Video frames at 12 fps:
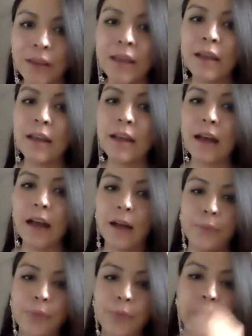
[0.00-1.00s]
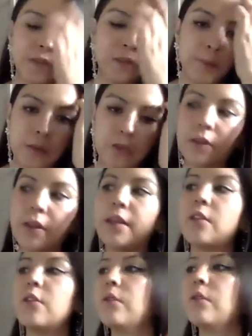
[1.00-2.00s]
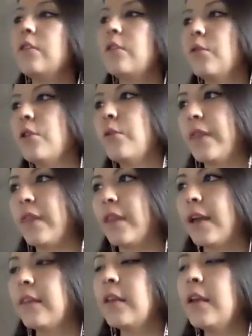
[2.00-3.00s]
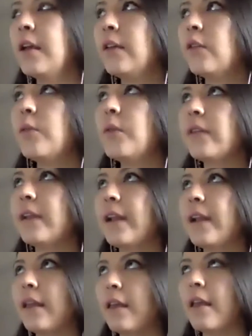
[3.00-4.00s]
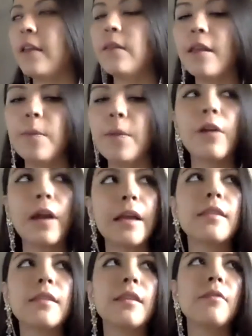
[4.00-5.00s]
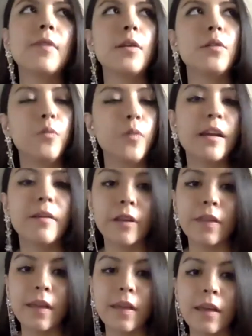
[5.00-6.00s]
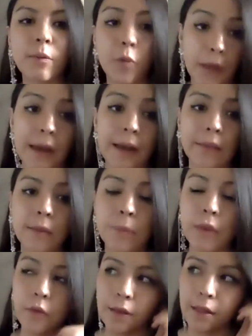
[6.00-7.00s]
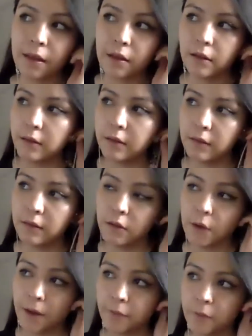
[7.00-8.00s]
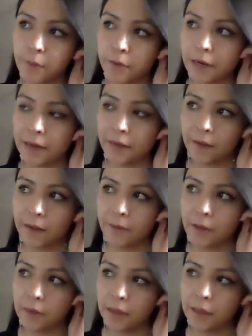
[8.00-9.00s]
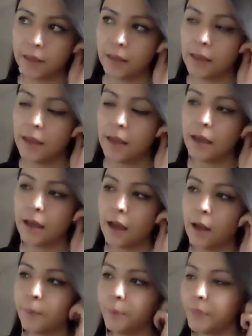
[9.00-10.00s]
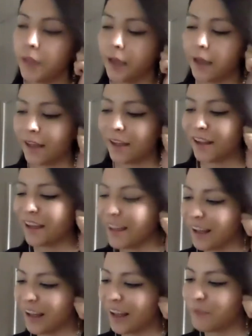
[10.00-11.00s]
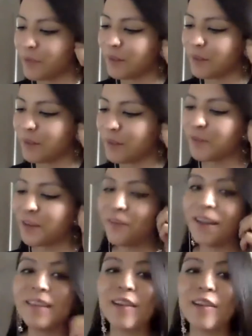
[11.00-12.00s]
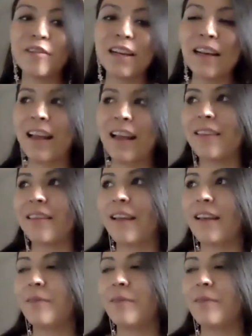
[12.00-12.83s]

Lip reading: and just make sure that you win that. So obviously, like it'd be great if we could win everything, but we can't. So I think you have to be realistic about that. A piece of advice that I really like is like,